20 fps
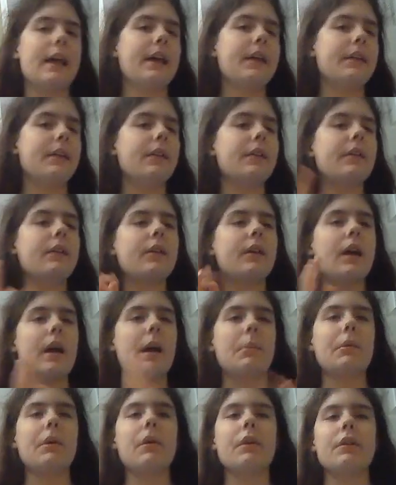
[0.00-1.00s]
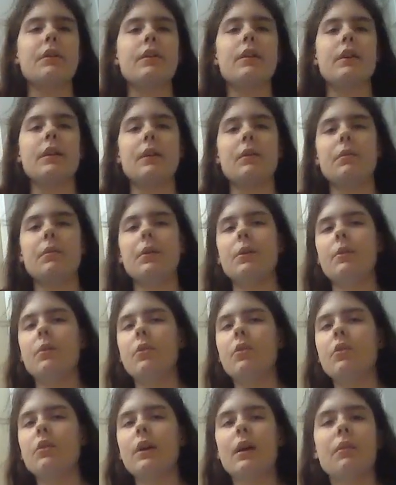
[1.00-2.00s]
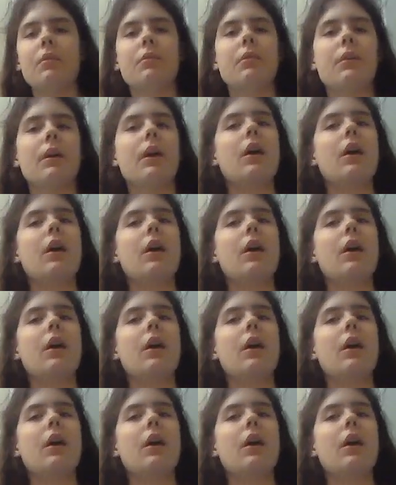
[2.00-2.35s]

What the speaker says: then I'm going to give you stuff